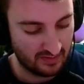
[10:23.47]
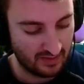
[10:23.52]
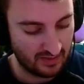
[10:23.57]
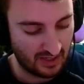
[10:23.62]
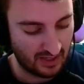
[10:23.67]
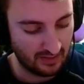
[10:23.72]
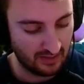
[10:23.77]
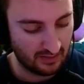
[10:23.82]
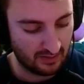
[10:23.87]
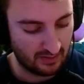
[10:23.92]

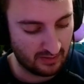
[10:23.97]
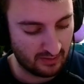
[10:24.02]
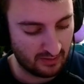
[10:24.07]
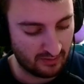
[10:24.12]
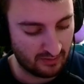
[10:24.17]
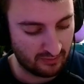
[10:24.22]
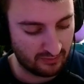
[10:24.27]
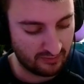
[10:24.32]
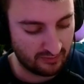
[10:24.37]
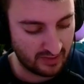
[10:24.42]
I
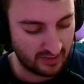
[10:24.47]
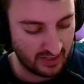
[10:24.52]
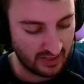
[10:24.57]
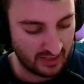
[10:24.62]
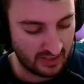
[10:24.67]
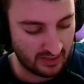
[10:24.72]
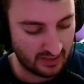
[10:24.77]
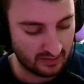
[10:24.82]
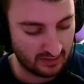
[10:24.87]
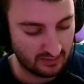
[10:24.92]
love
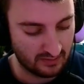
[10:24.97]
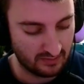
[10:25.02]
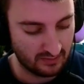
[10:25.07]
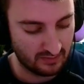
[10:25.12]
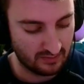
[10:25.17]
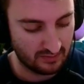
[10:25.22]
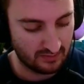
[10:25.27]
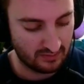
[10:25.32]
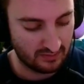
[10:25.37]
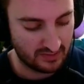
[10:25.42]
the
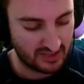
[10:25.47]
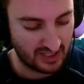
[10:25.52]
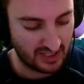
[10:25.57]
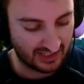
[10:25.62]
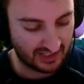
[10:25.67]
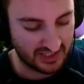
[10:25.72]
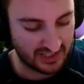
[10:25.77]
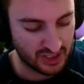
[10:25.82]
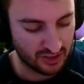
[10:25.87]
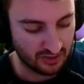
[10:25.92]

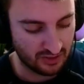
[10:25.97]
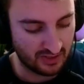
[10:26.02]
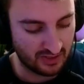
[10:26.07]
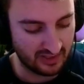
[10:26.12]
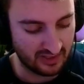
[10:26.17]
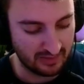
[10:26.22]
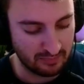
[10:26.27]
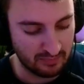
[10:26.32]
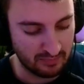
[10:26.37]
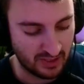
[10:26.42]
texture on
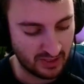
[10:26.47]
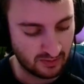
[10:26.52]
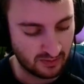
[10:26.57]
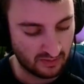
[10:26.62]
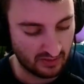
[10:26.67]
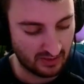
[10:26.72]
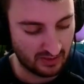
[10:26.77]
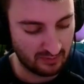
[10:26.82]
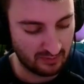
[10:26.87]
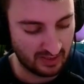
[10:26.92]
this Mew.
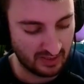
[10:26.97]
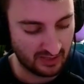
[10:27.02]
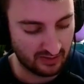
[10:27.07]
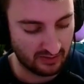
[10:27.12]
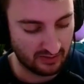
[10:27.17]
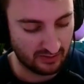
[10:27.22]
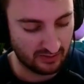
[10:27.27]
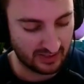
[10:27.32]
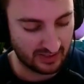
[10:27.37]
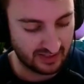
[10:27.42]
I mean,
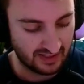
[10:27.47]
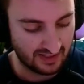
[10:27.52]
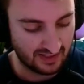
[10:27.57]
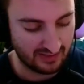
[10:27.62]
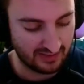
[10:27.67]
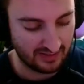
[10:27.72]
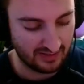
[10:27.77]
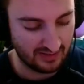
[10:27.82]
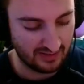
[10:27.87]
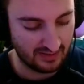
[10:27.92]
look at that.
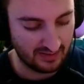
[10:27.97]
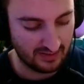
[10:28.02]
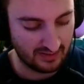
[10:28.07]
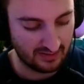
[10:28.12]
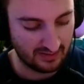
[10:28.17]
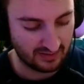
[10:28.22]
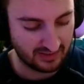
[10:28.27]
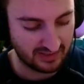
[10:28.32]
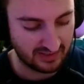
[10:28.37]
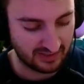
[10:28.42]
It
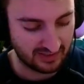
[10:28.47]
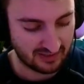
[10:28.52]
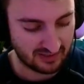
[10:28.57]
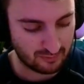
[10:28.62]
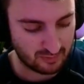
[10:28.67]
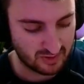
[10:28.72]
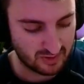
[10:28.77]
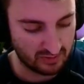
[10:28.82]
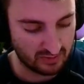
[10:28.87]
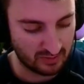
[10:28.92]
looks like
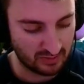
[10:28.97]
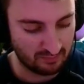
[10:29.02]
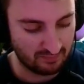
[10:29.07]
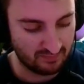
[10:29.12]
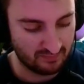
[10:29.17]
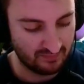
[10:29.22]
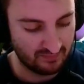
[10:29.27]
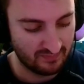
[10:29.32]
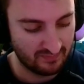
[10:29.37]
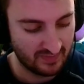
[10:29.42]
some sort of,
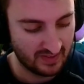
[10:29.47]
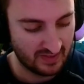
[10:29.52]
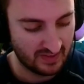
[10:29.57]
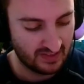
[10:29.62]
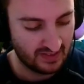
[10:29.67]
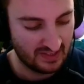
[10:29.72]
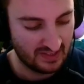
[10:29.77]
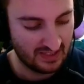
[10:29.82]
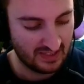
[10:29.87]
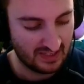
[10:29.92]

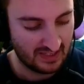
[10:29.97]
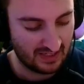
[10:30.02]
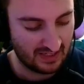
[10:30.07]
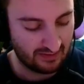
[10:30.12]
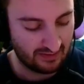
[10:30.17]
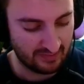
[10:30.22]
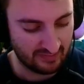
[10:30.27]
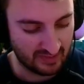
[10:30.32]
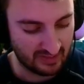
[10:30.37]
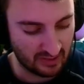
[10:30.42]
I
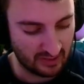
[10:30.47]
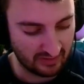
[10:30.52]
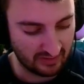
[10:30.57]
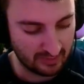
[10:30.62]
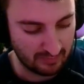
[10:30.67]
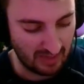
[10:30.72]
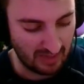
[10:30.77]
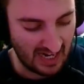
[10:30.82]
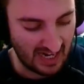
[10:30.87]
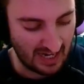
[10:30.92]
don't even know,
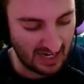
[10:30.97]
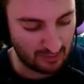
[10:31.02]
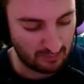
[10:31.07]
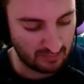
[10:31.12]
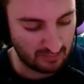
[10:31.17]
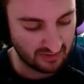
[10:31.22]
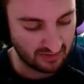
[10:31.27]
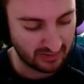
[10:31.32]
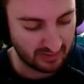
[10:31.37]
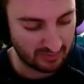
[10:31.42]
some atom
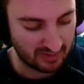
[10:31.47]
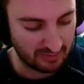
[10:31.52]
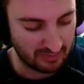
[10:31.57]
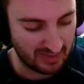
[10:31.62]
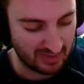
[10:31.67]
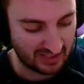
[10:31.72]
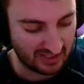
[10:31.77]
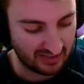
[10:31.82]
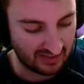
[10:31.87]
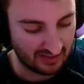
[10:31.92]
or something
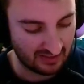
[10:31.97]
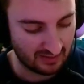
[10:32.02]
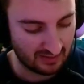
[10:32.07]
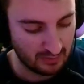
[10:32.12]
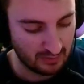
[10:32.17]
back there.